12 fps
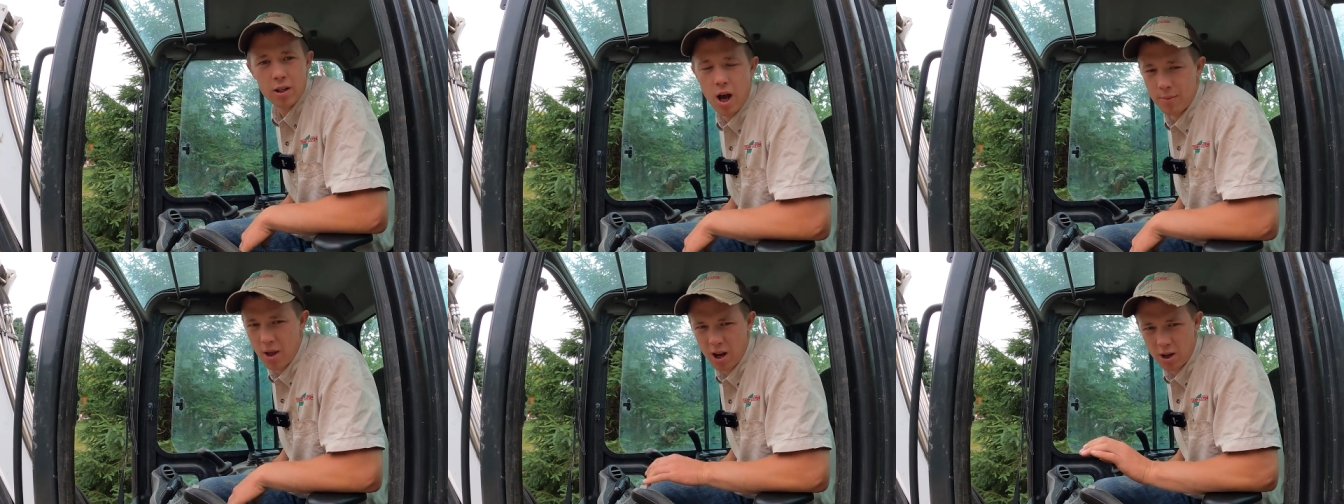
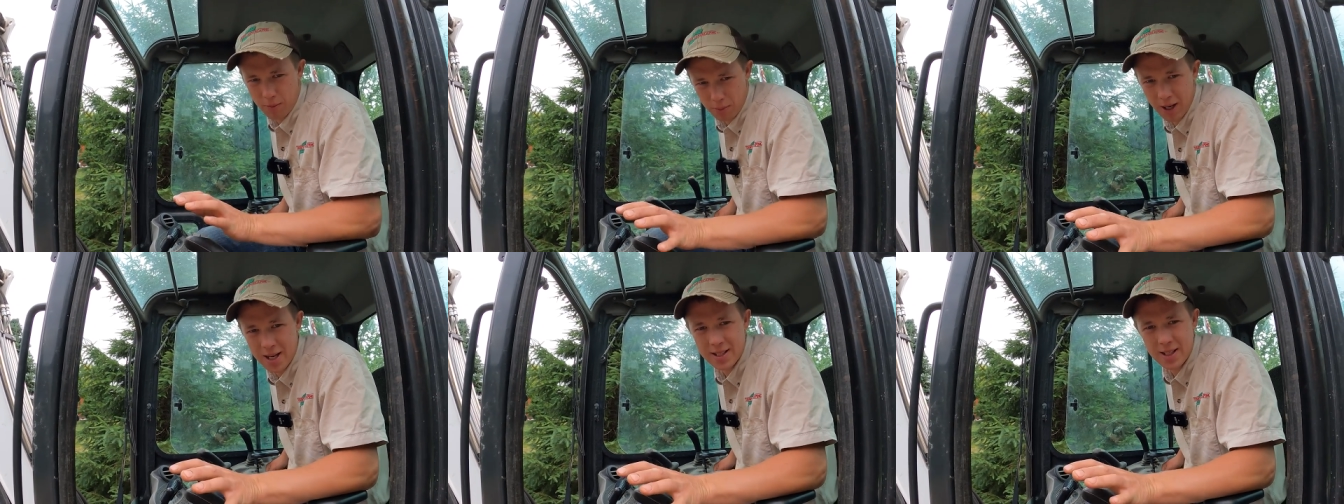I'm not gonna
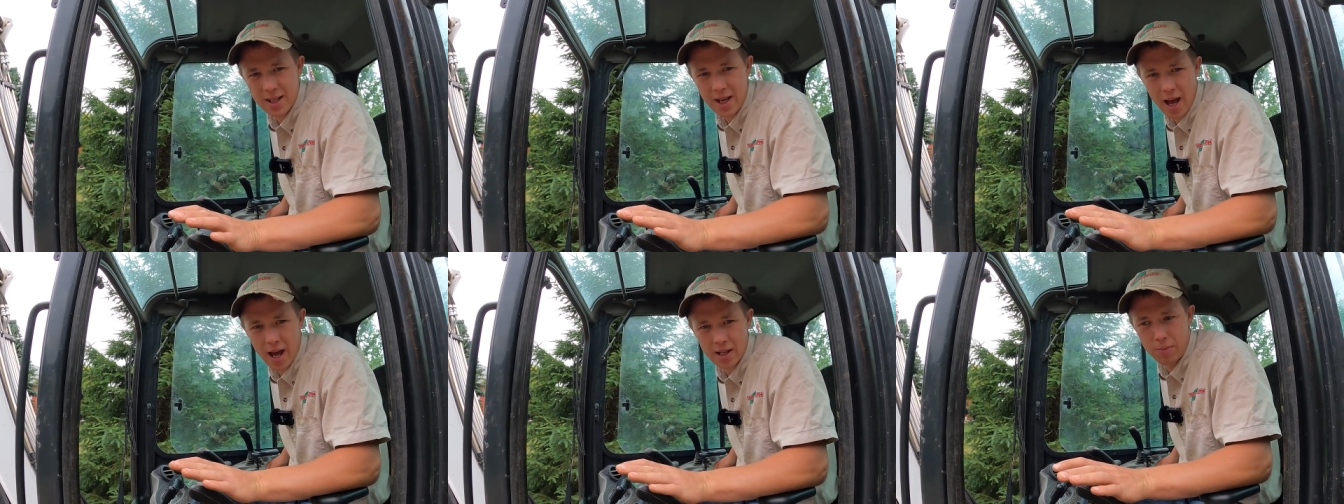place it
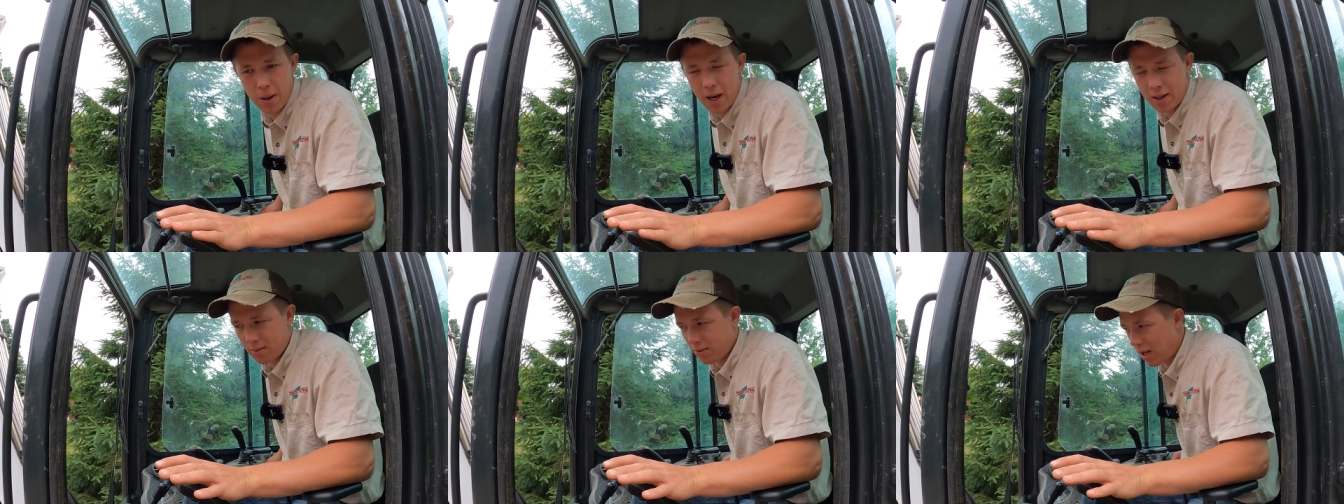yet,
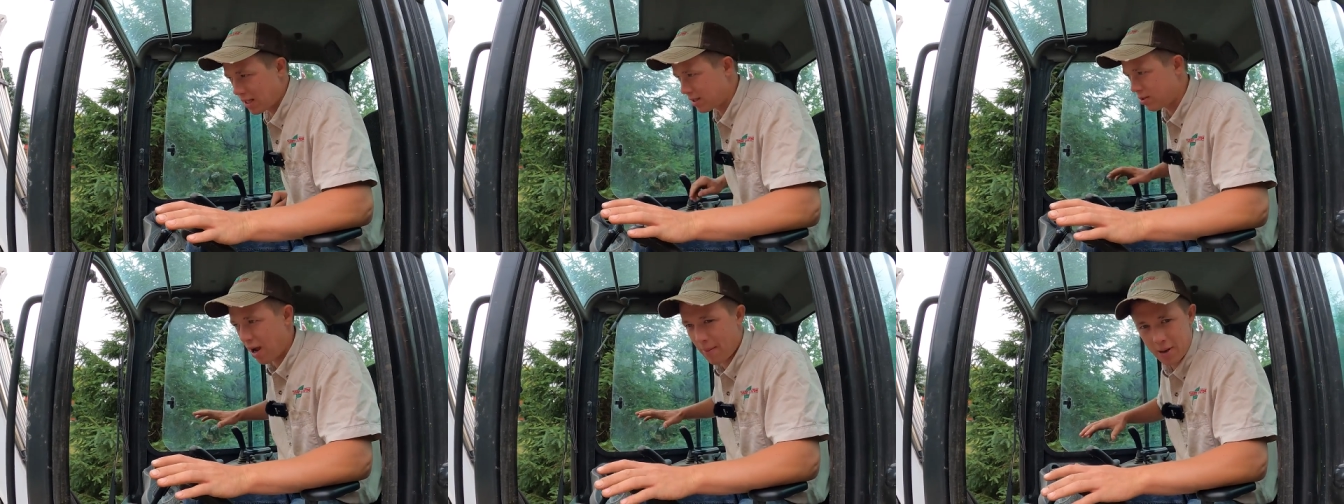but let's
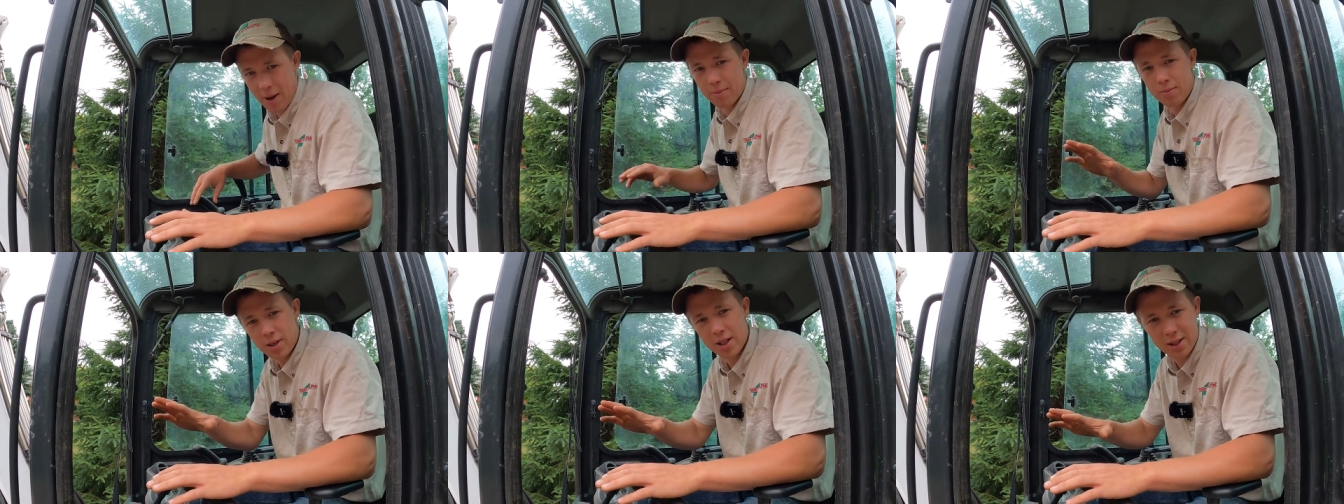strap it up
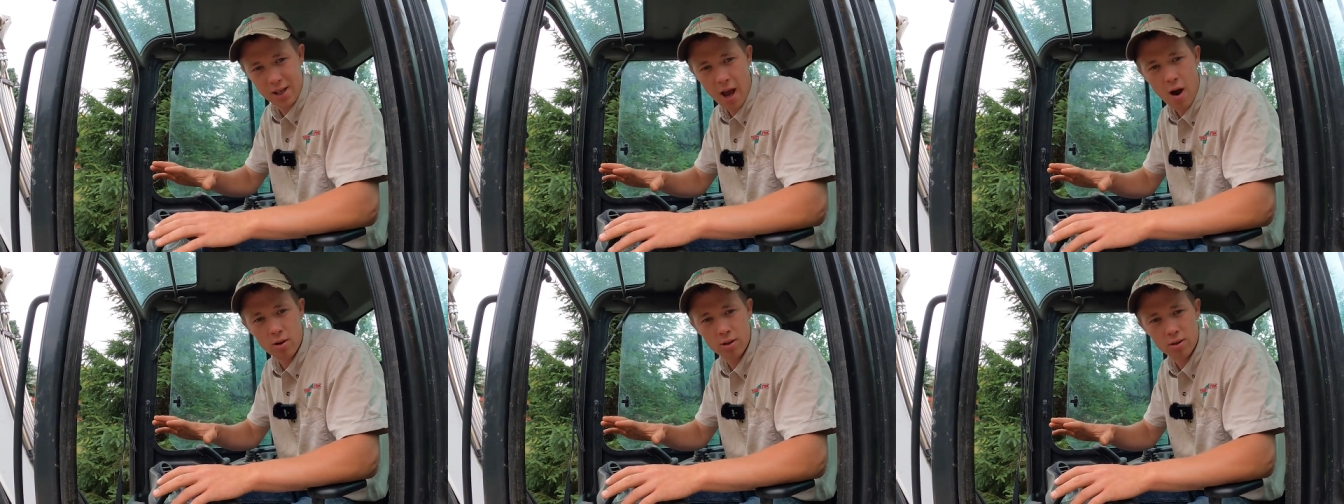and bring it
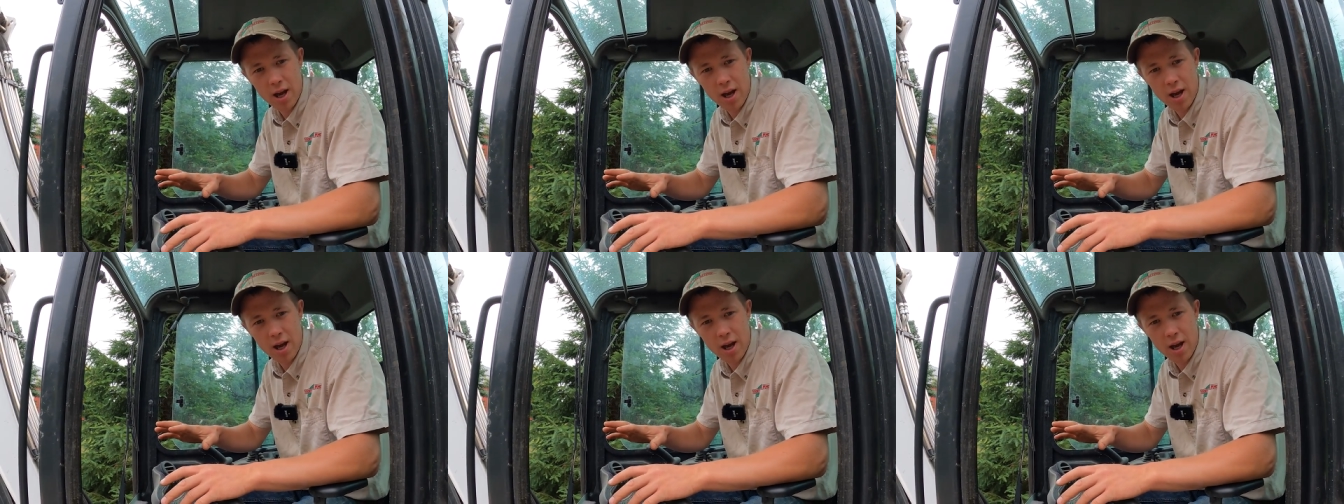down.